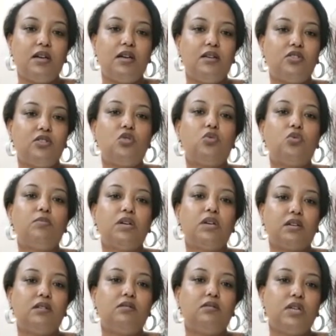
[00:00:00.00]
So women
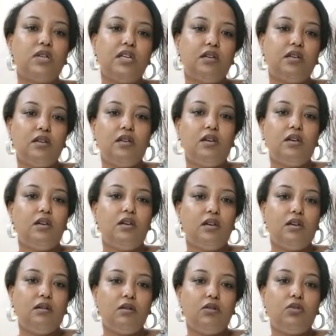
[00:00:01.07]
could really
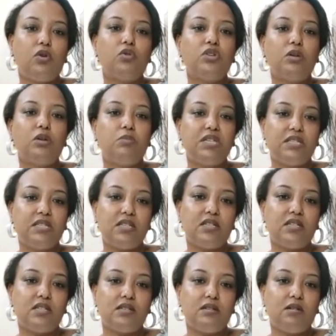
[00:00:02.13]
grow their
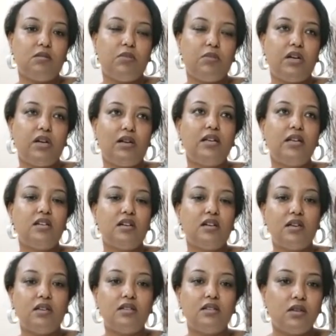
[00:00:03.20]
businesses by lending
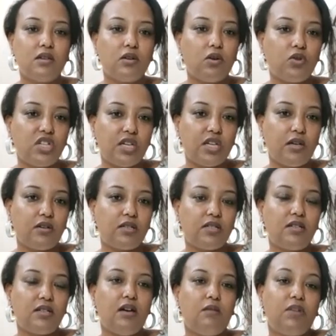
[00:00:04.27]
against their own shares,
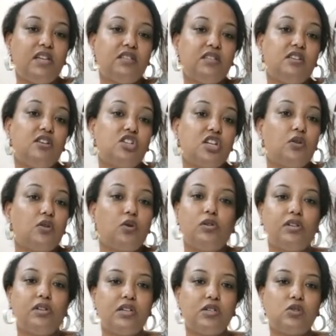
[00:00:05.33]
plus their
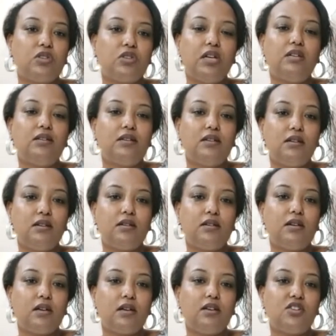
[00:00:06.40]
shareholders. So at the end of the year, they're
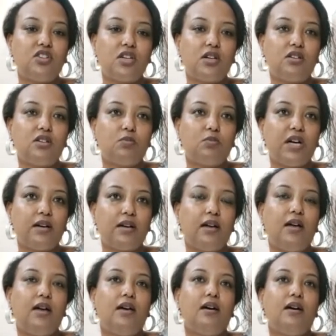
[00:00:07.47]
getting shares back. Mm-hmm.